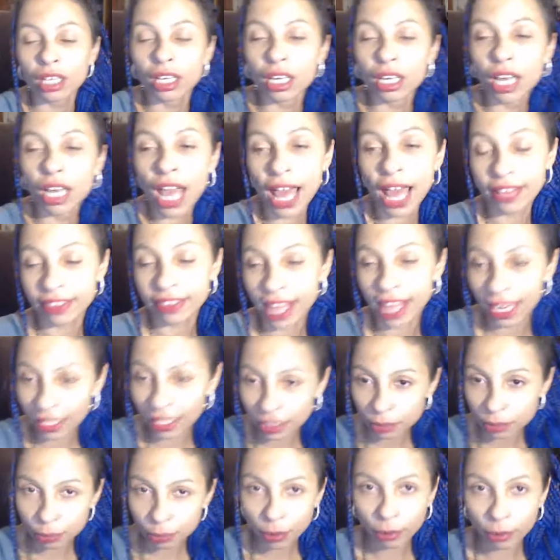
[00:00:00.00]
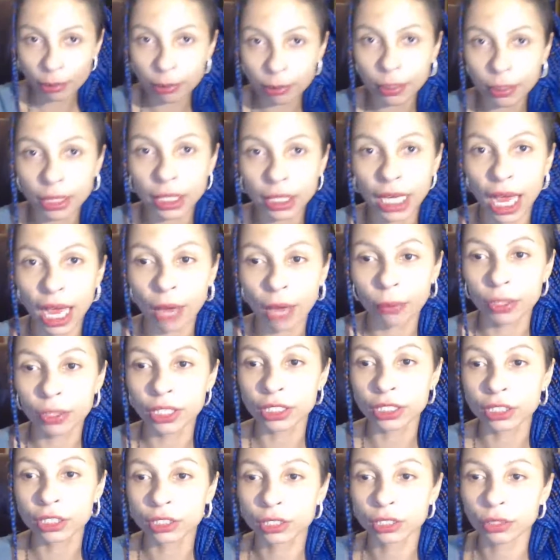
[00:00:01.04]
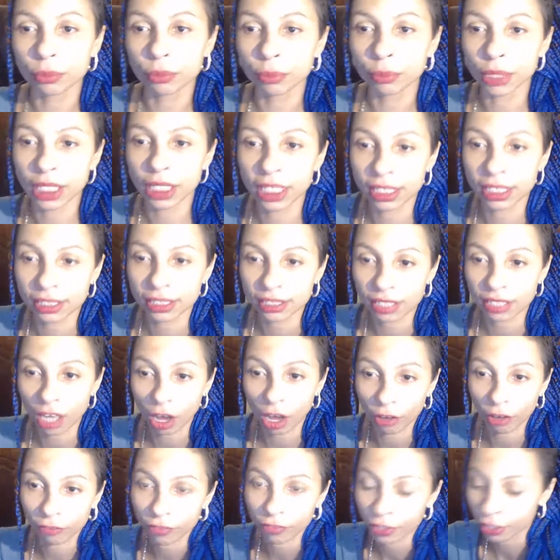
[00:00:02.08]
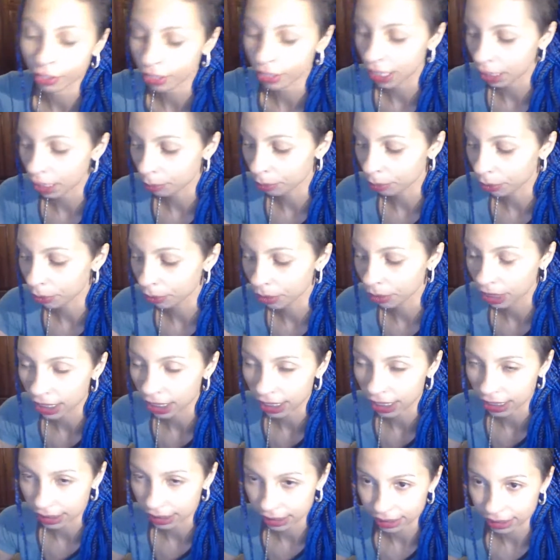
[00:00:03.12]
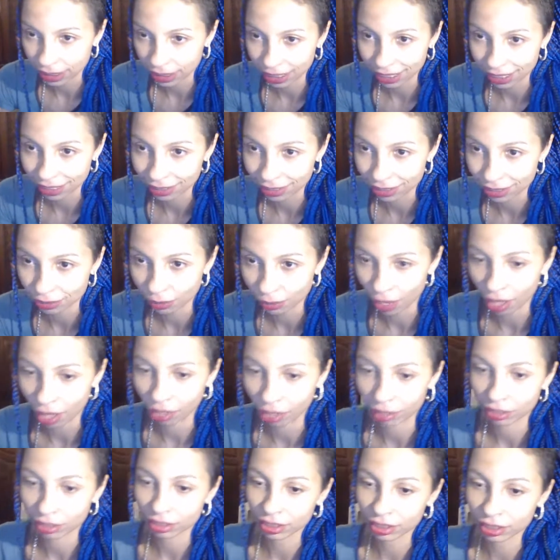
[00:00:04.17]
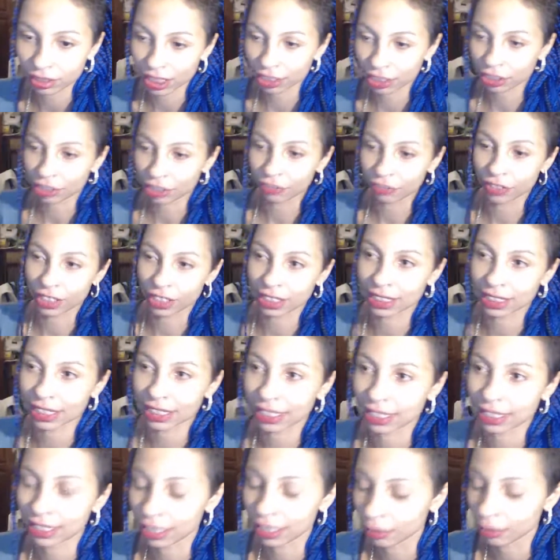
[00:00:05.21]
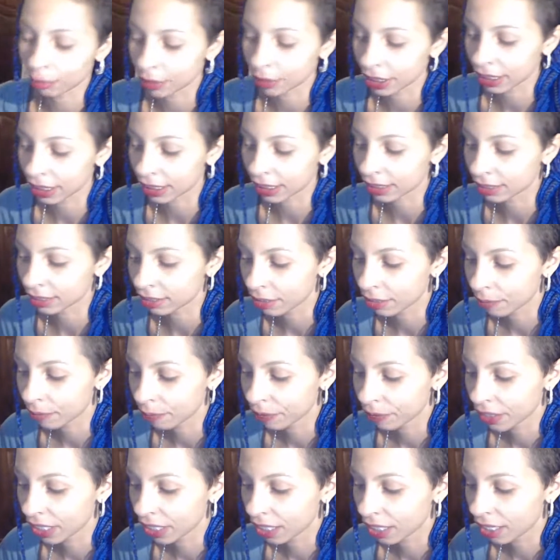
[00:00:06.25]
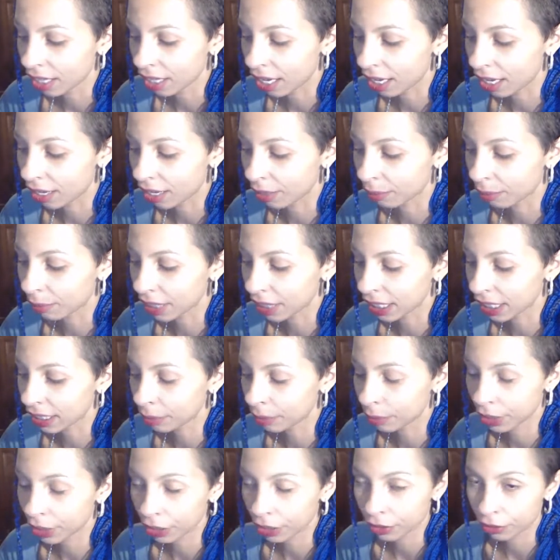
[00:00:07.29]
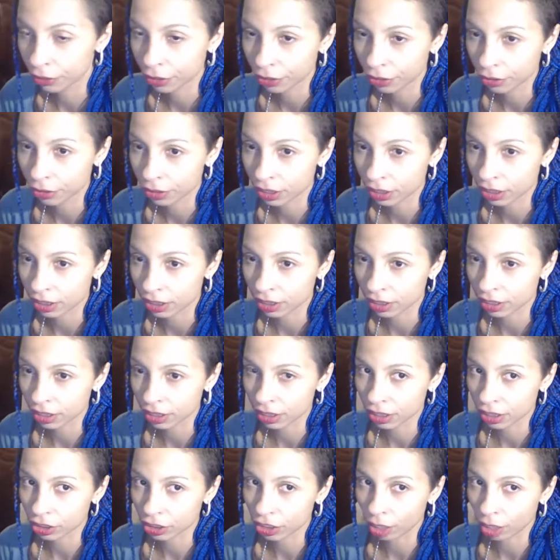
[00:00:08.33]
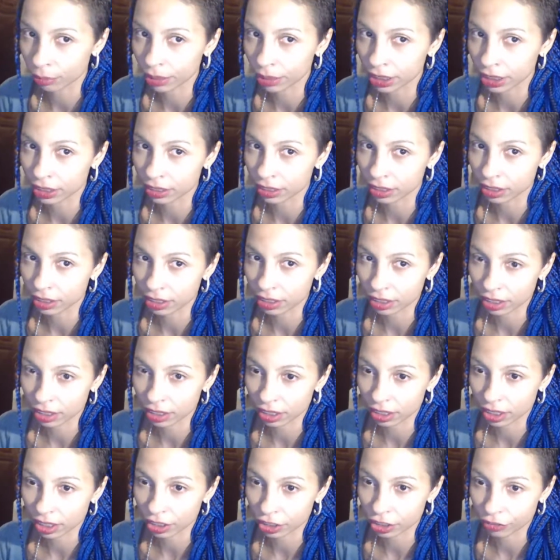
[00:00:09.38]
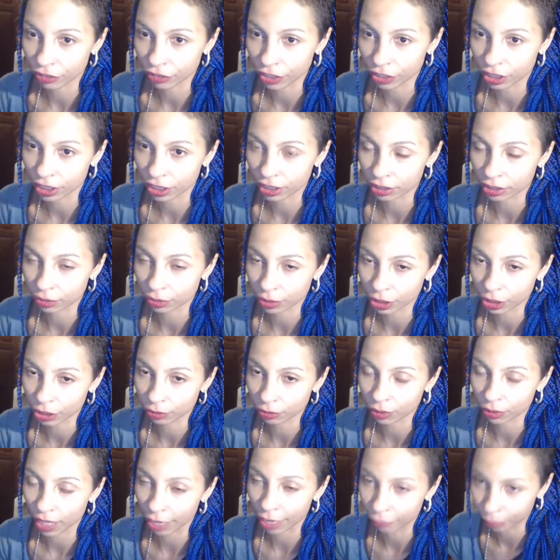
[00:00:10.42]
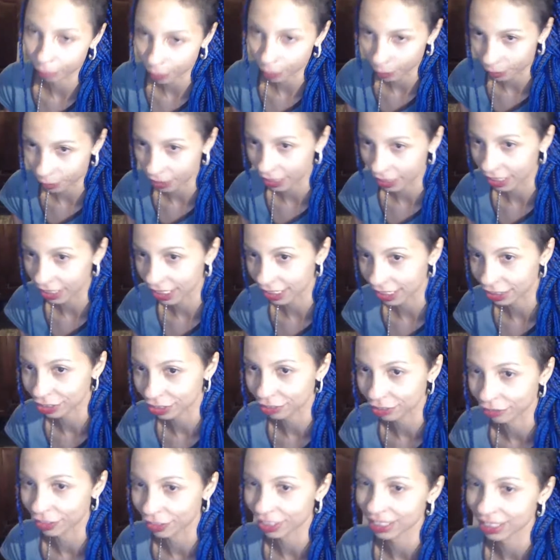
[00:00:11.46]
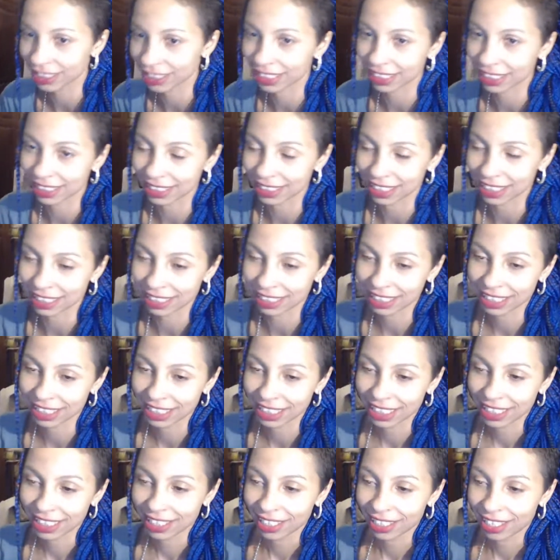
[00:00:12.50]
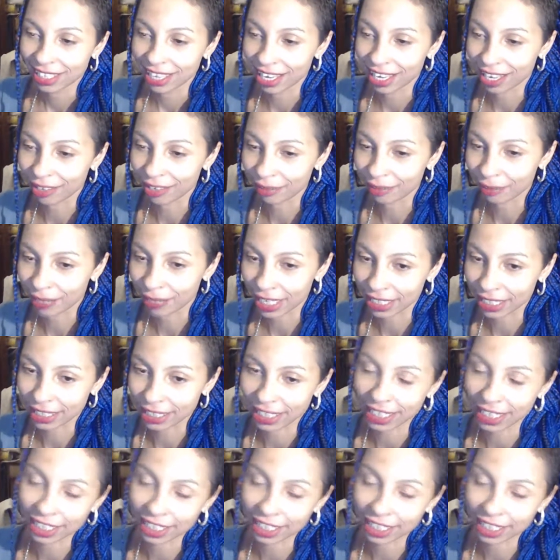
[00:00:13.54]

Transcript: And that is probably, I would assume, because of the polar SE as well, extroverted sensing, because anybody who uses dominant introverted intuition will have polar extroverted sensing. Like the